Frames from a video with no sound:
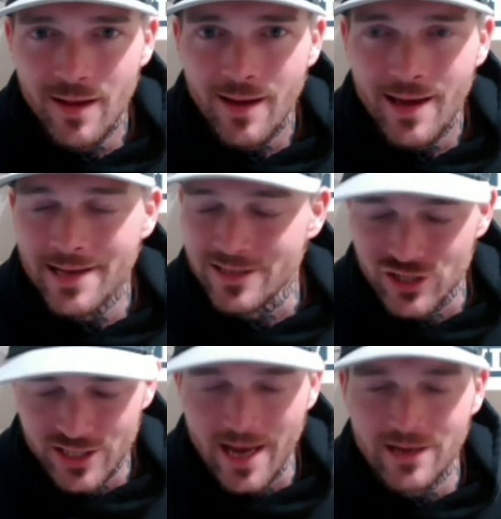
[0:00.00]
It's
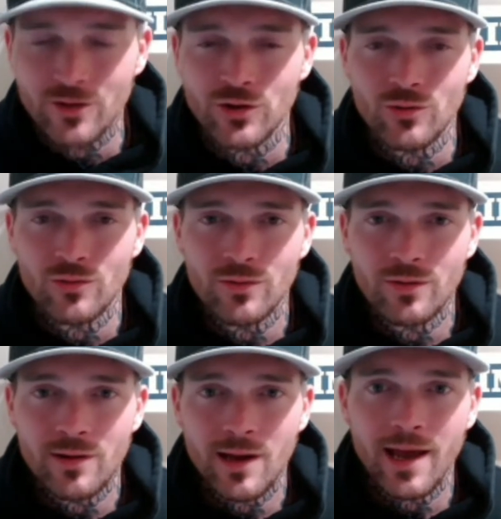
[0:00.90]
just entered you.
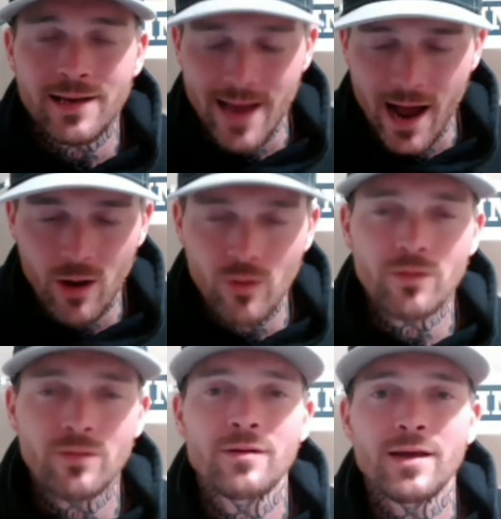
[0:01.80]
And now
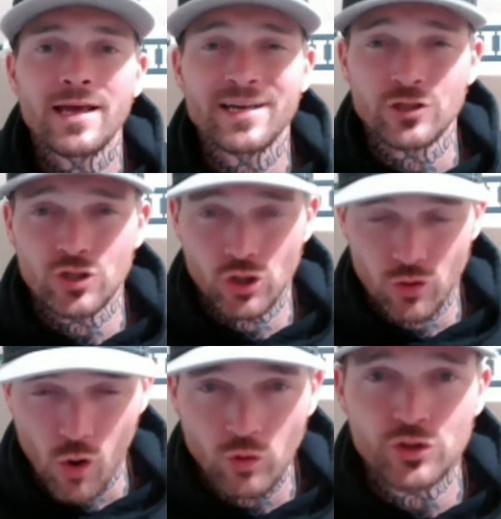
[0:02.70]
it
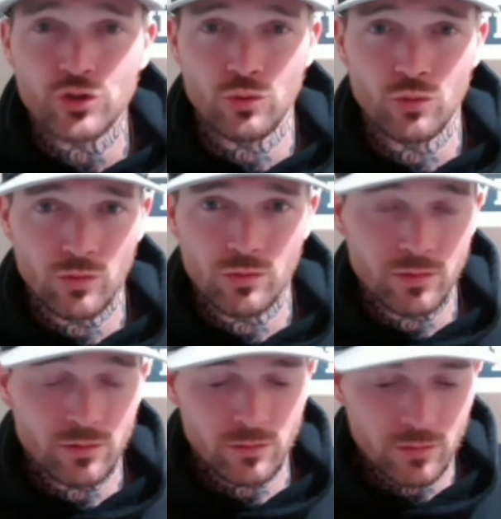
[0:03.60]
controls you.
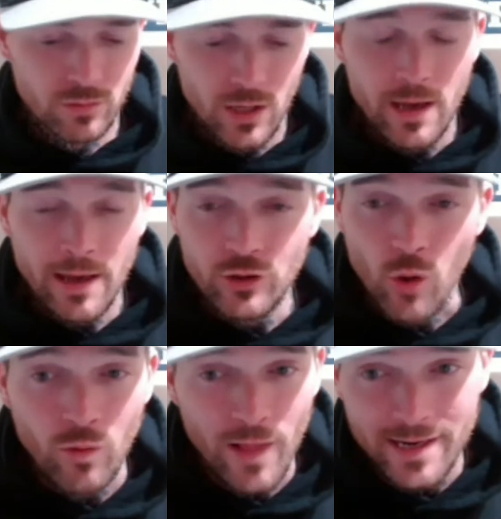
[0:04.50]

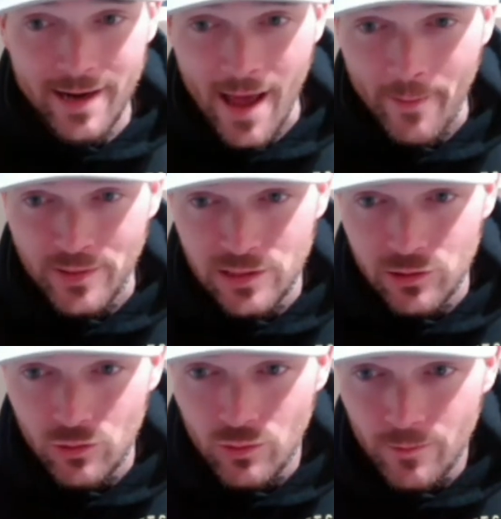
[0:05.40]
Don't let it happen to
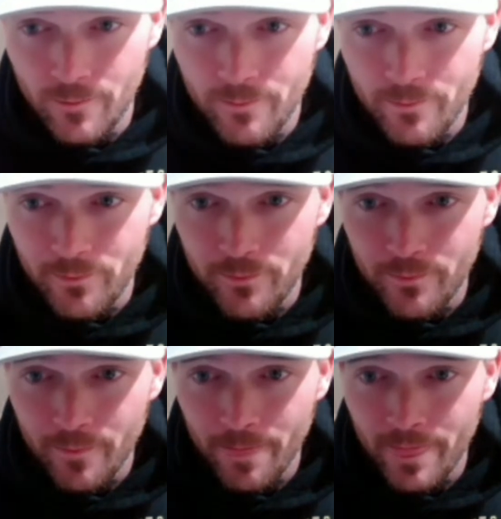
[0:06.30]
you.
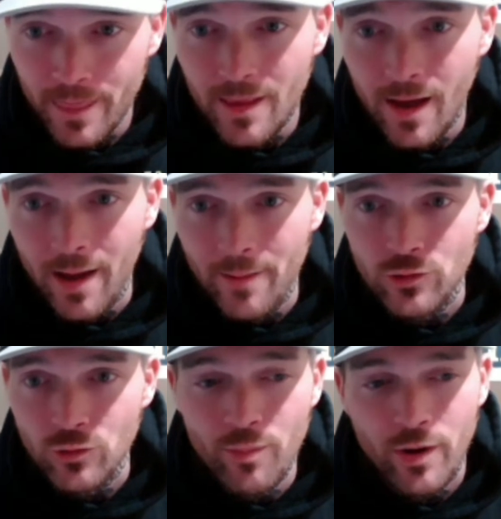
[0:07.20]
I'm a
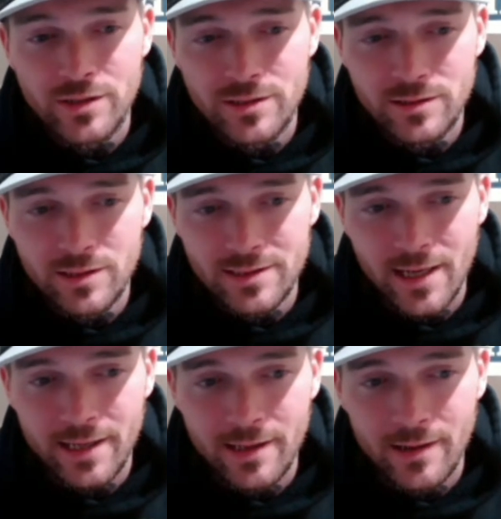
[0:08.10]
new person. Yes,
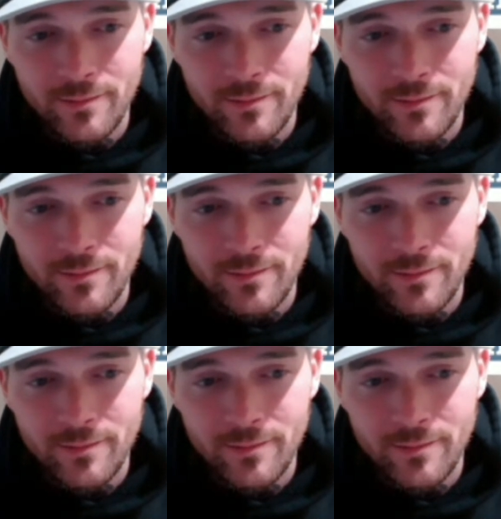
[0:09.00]
I am.